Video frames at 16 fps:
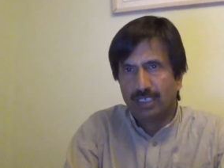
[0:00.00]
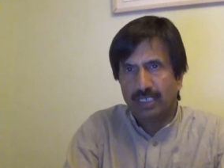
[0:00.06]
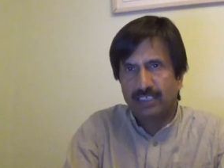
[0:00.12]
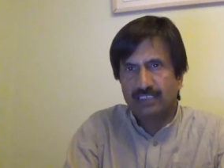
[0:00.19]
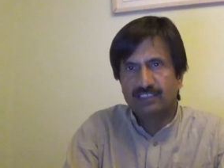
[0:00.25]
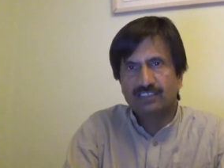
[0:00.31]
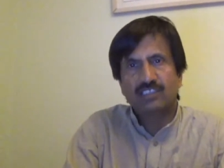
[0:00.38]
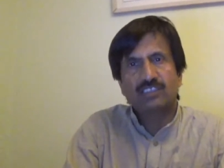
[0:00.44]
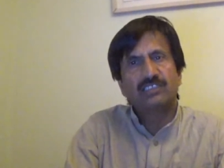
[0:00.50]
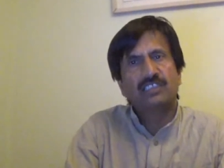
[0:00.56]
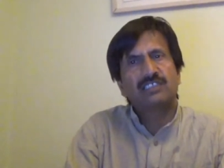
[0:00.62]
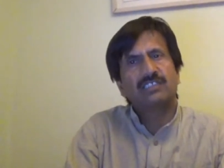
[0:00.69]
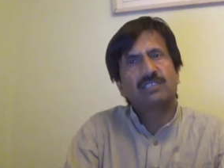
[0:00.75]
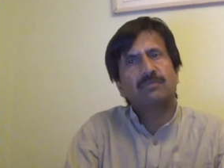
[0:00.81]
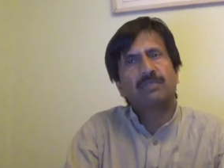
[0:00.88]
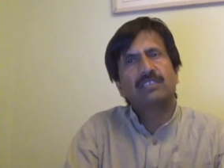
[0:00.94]
and surgery
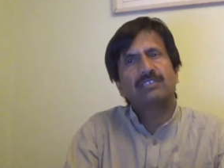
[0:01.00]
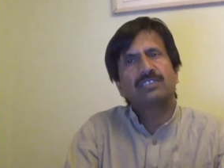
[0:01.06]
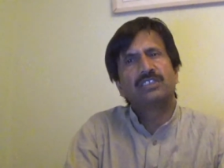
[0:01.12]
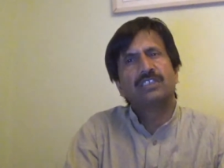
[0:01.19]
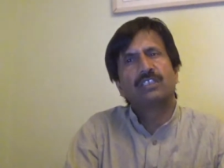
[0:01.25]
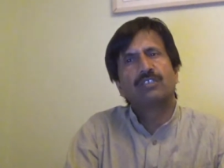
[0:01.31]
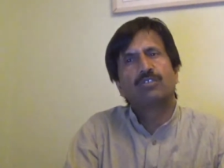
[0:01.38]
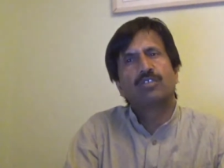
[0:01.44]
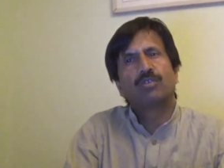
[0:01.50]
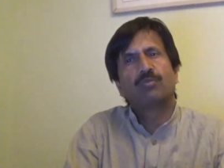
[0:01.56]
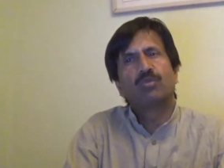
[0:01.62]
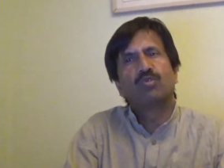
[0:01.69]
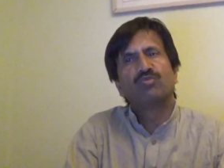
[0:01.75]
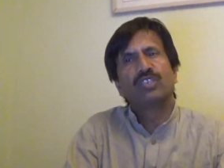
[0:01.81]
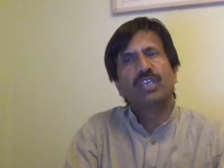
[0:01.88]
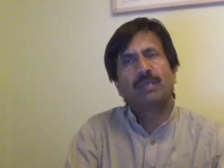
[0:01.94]
is sometimes needed to
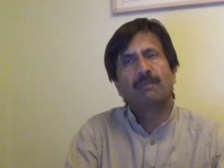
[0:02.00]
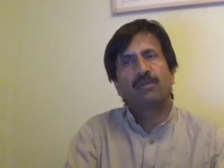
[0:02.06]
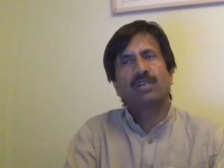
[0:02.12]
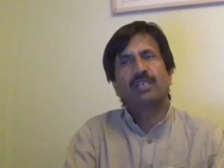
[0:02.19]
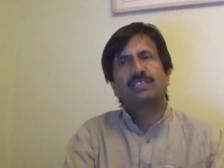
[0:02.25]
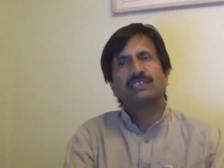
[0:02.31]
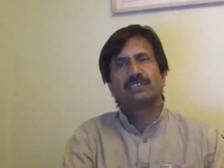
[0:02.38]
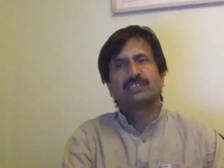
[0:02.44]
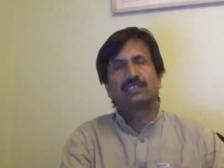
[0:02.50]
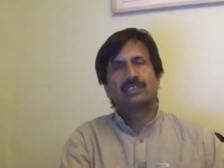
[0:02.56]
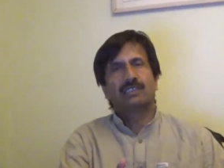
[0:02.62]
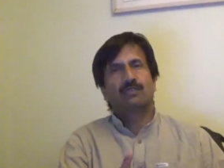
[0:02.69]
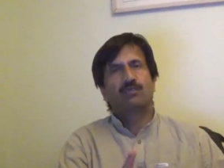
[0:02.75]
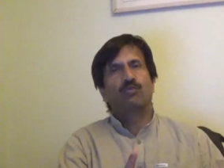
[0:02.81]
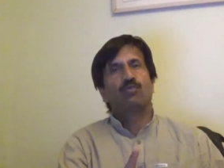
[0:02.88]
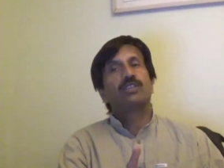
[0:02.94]
remove the hemorrhoids
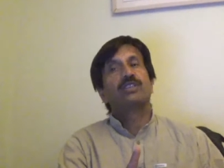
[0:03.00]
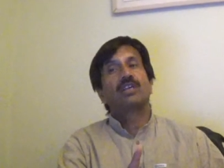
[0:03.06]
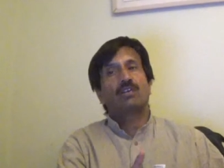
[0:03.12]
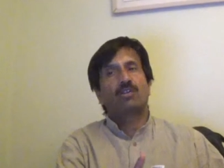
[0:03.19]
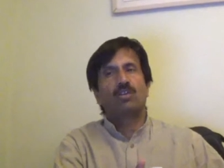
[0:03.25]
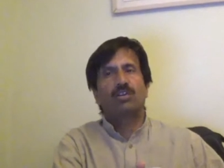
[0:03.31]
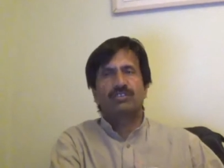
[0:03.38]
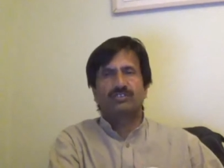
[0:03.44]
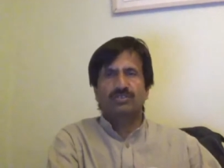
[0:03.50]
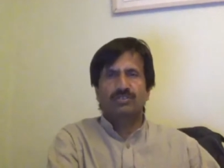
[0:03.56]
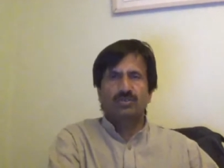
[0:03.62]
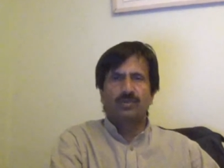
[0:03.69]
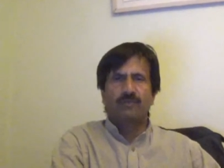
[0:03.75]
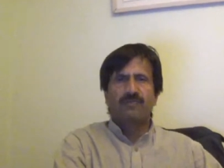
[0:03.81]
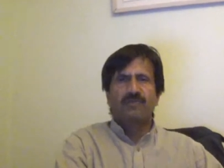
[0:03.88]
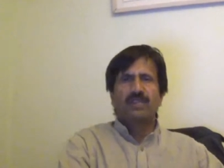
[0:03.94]
uh, with the clots you know